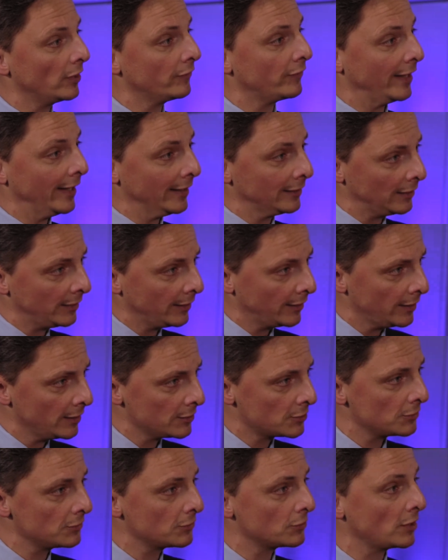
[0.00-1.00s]
have a handling
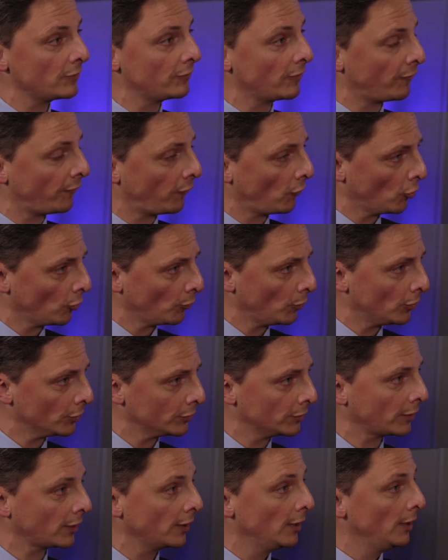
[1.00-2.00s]
agent, you have a
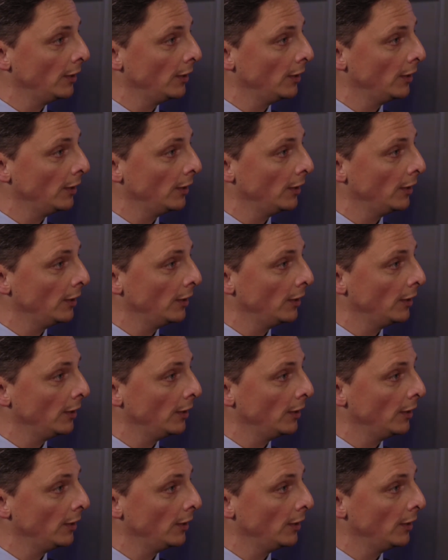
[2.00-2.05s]
forwarder,